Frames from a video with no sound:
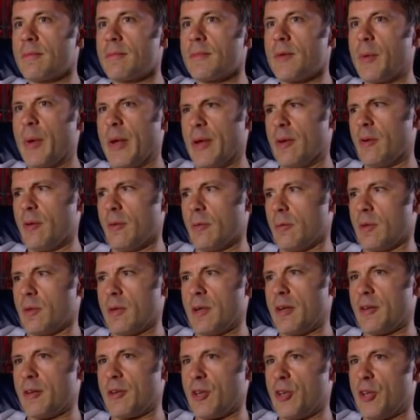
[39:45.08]
I went, oh, why
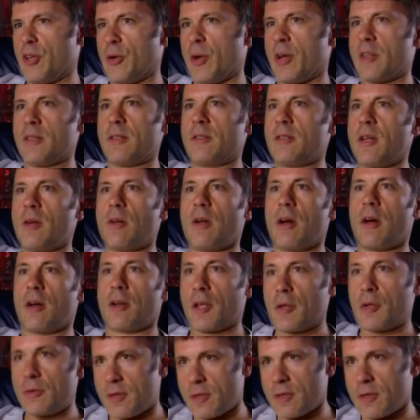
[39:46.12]
are you gonna do it? I said, don't
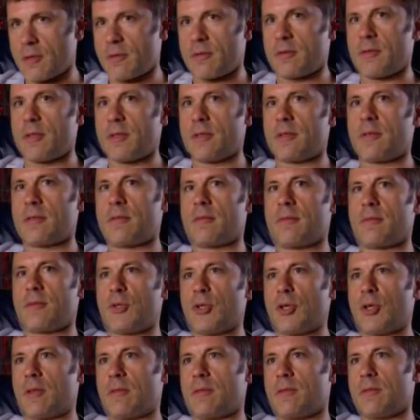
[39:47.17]
argue, just you
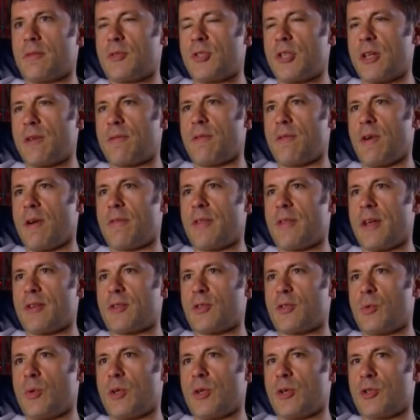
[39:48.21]
know, stick
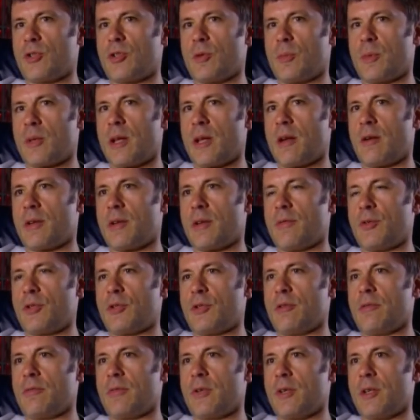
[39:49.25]
5,000 quid on top of that. I'll give you
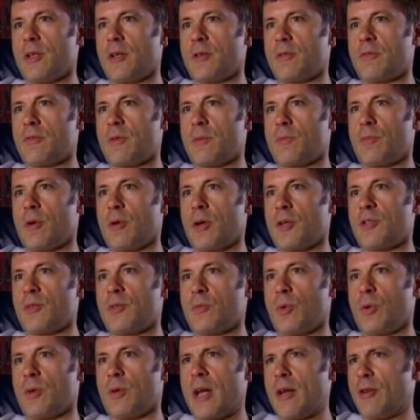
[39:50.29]
two videos for the price of
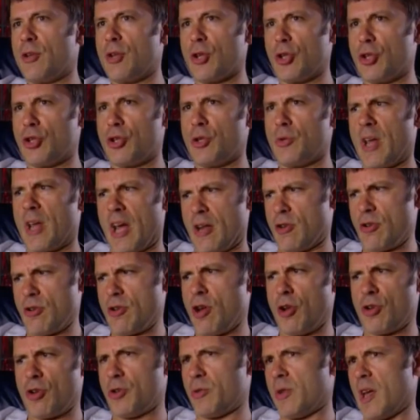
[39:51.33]
one. How are you going to do that? You
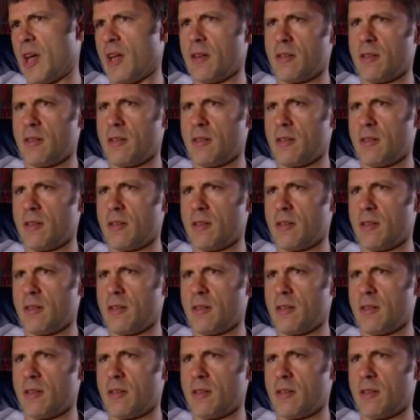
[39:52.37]
can't do that.